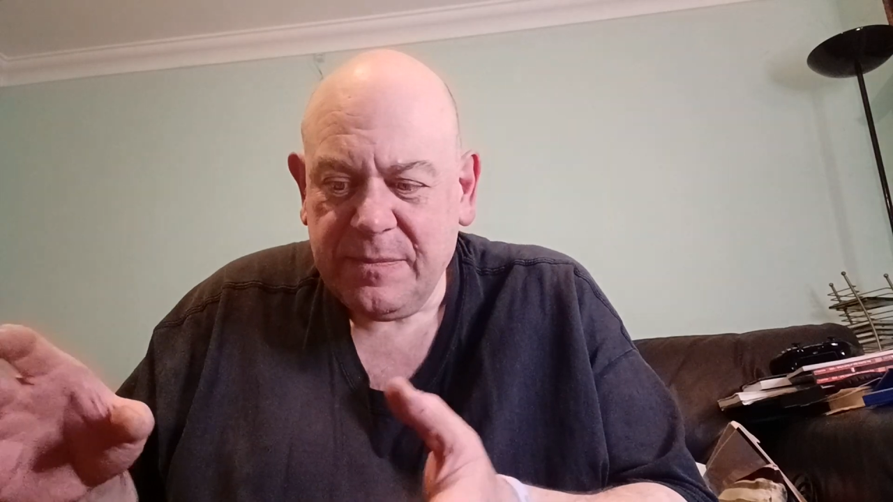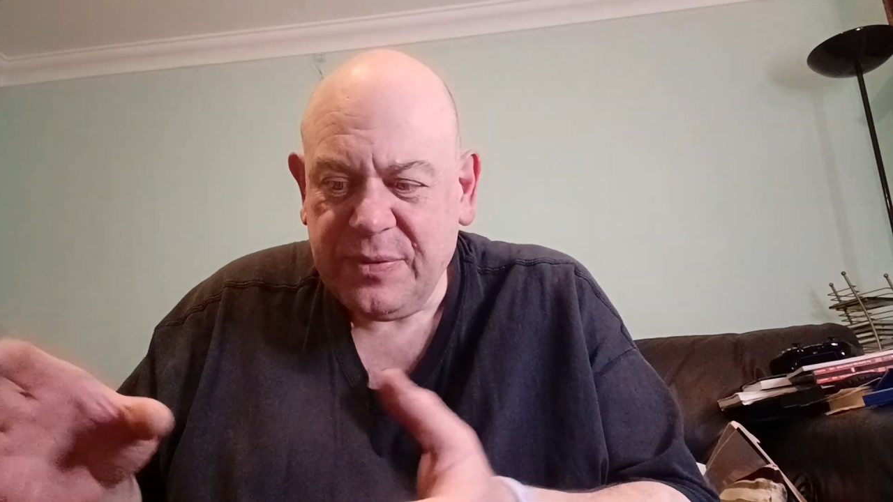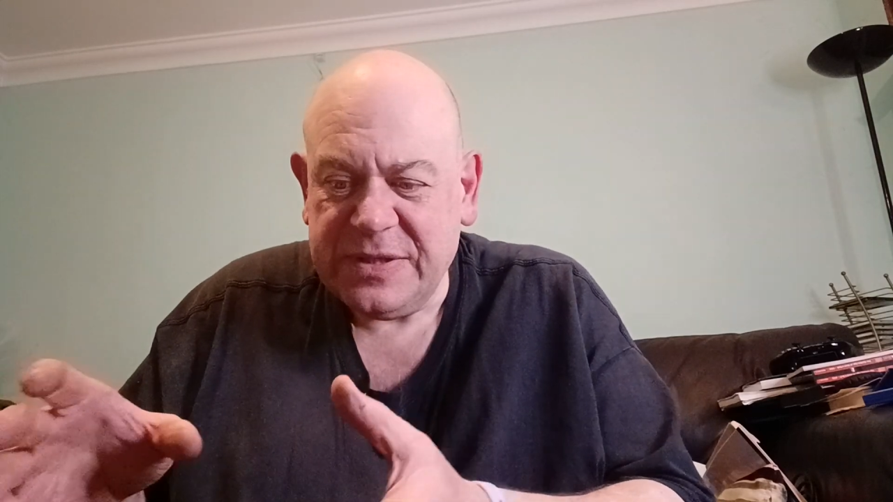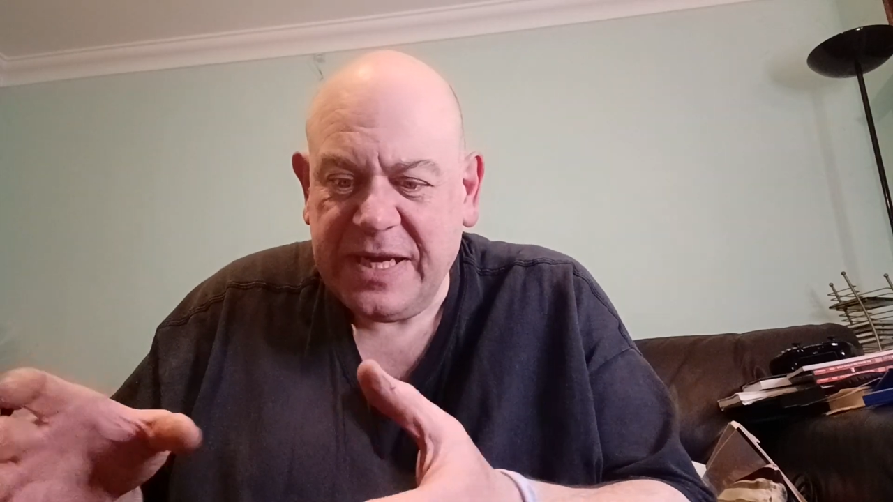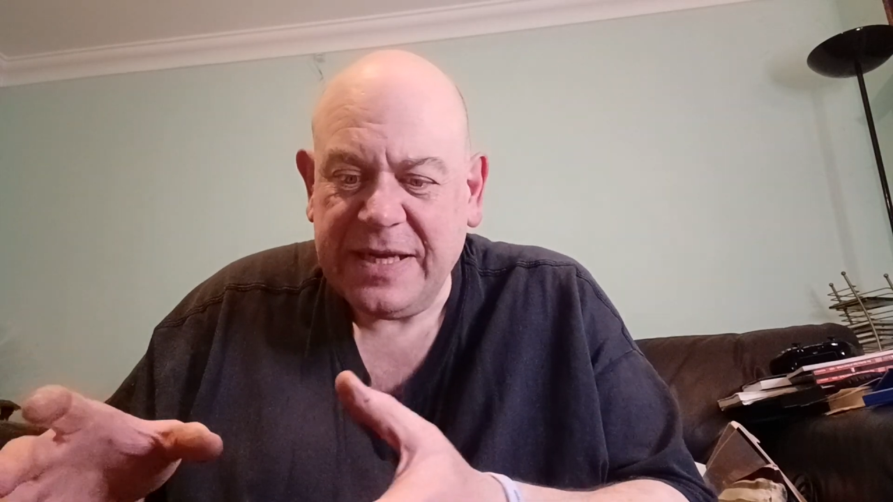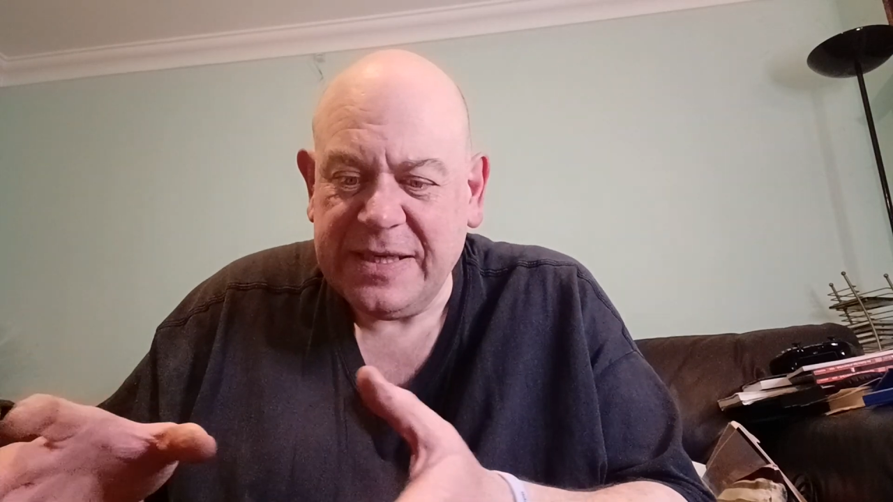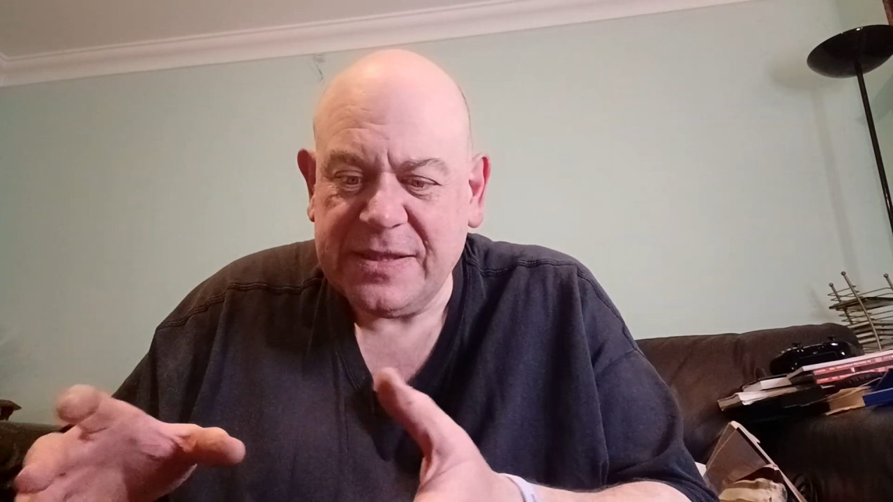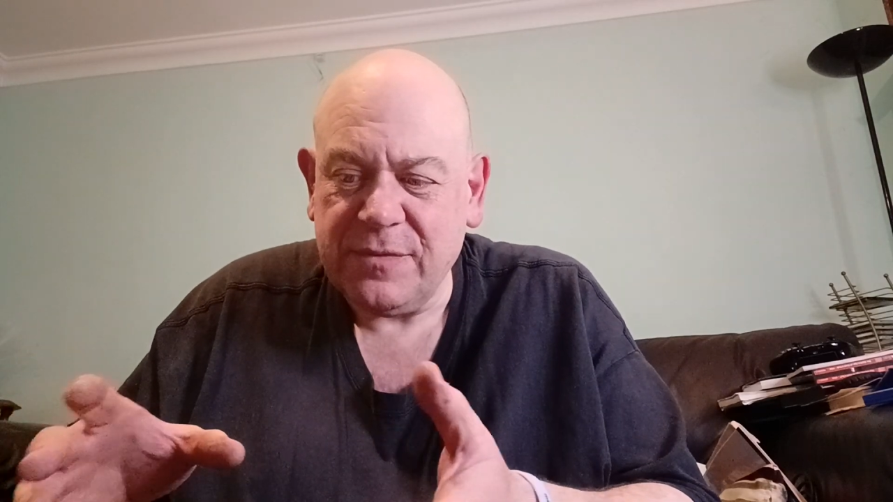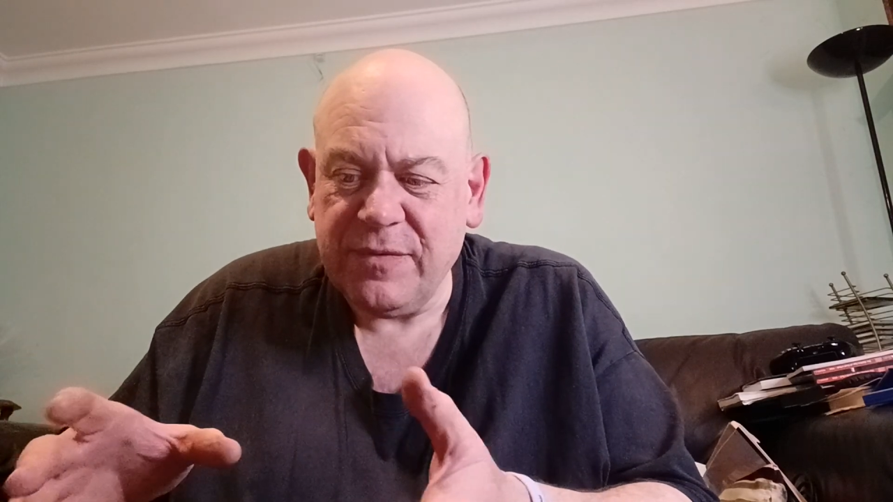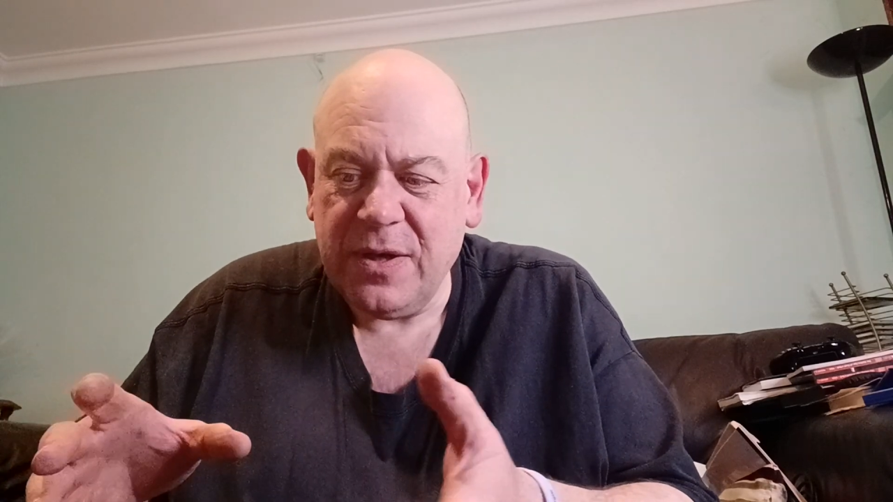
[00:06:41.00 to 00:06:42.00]
pretend
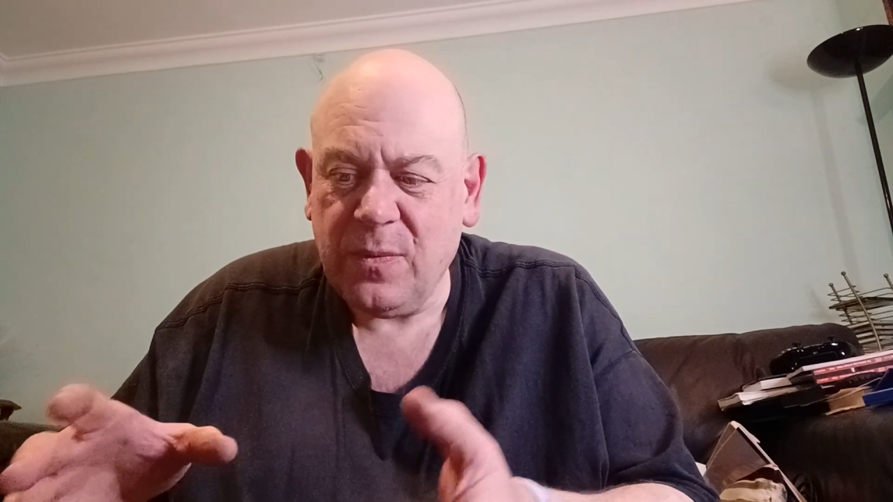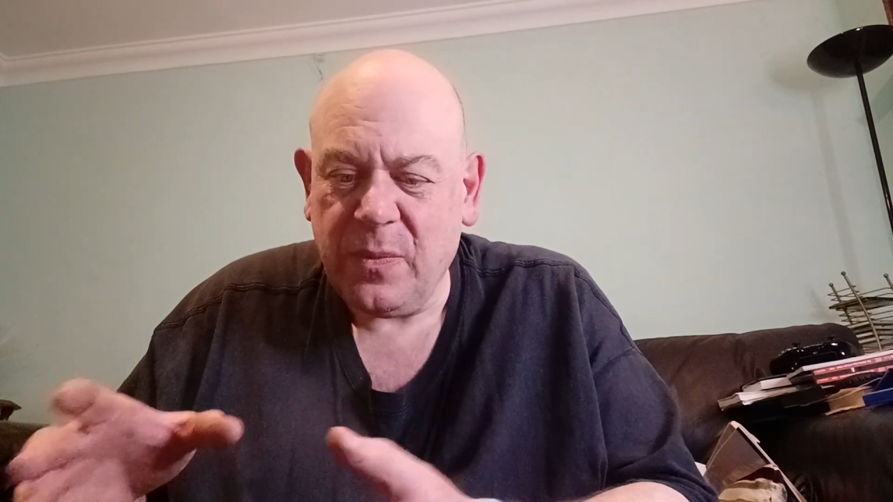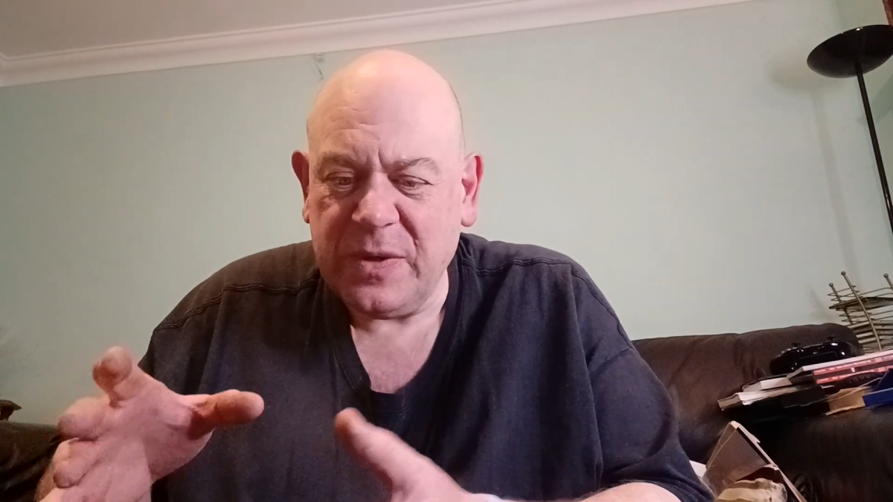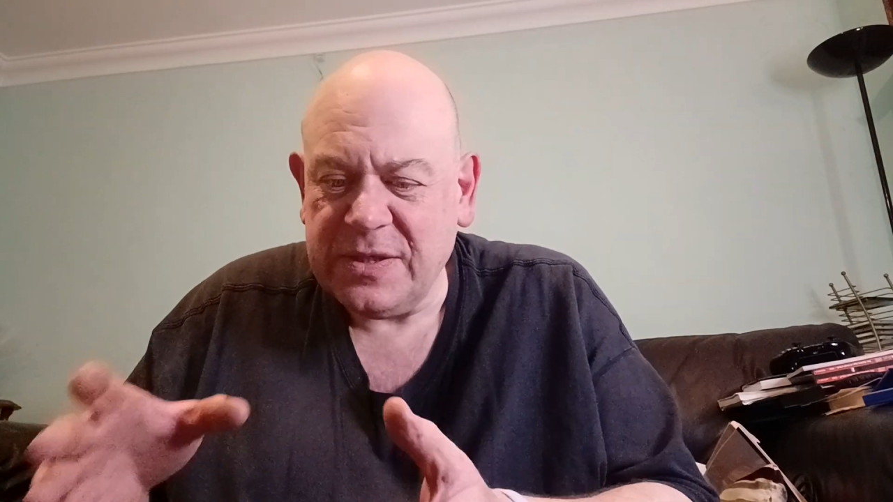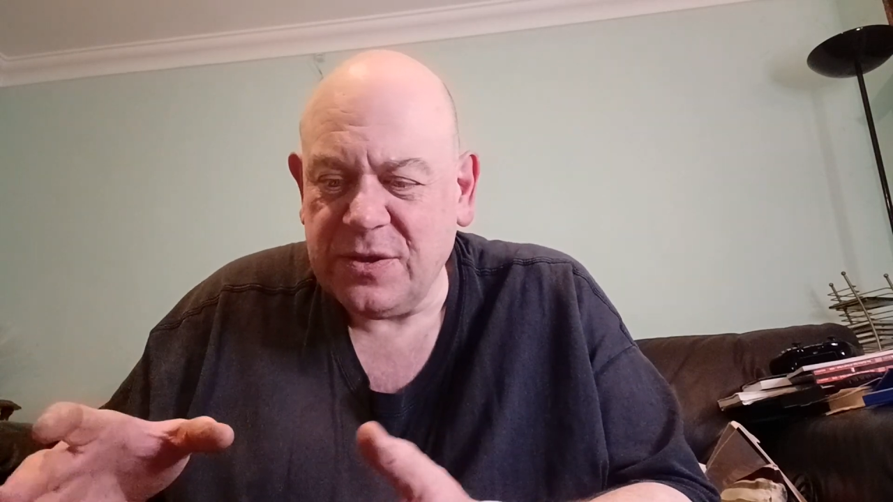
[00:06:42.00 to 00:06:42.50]
it's a real one when it's